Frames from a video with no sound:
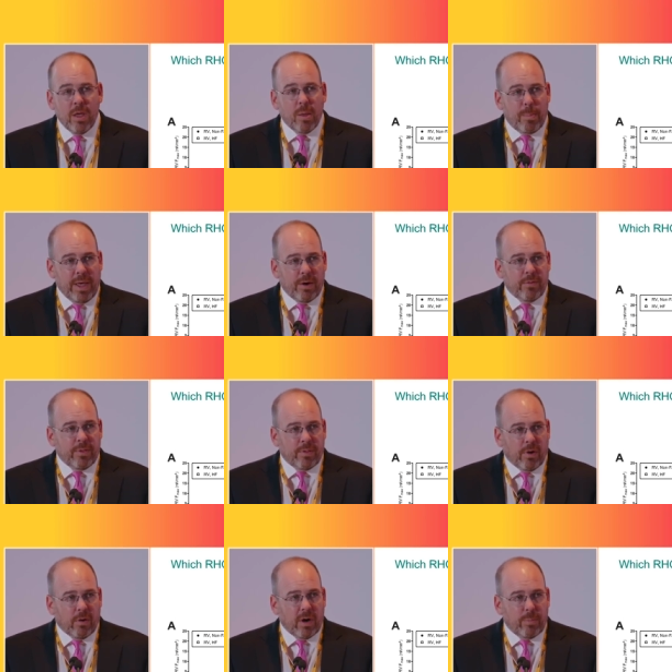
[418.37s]
better than
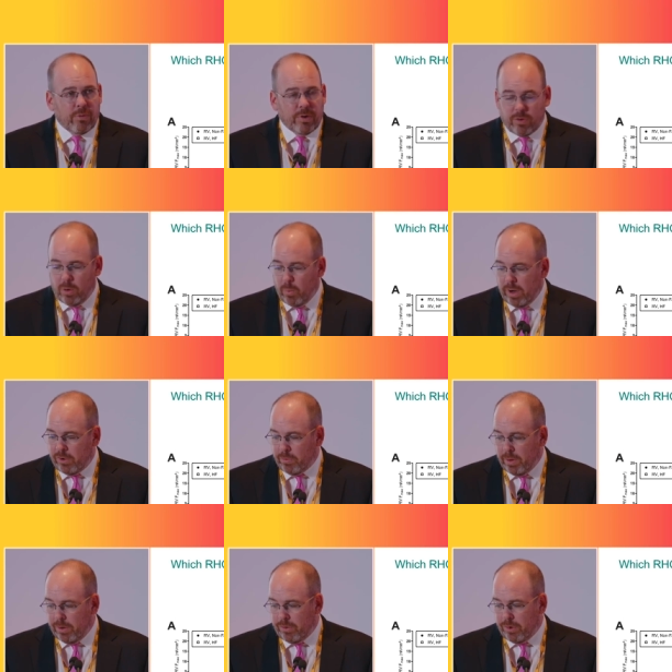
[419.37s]
the RA pressure to wedge
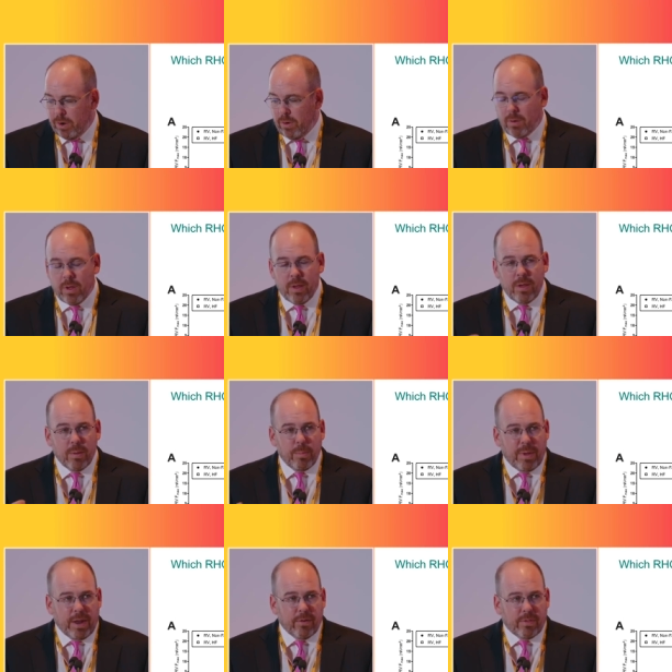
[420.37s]
ratio,
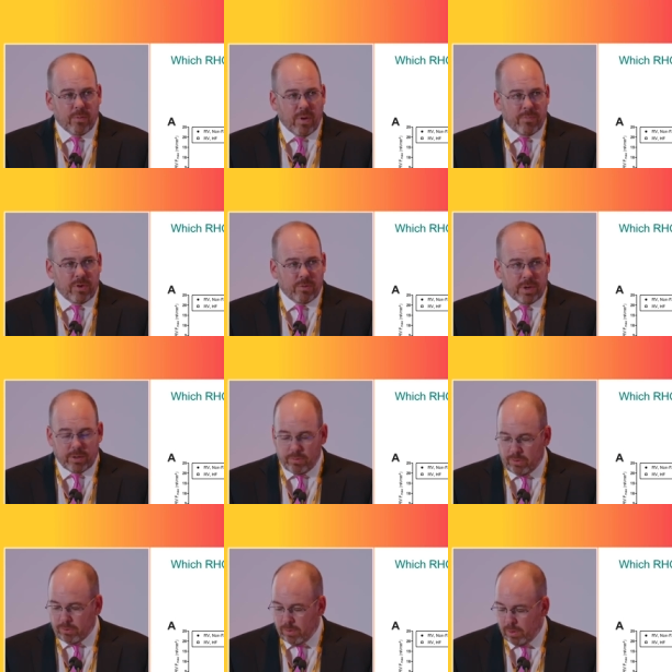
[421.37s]
better than right
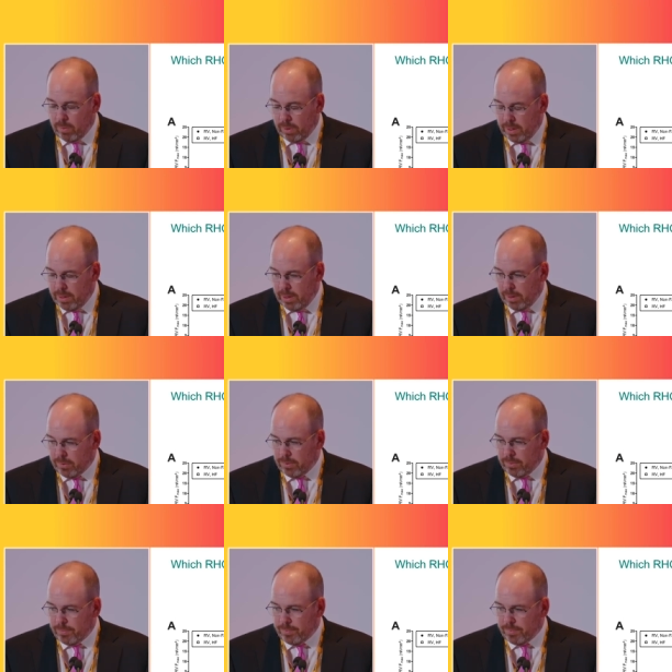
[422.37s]
ventricular stroke work index.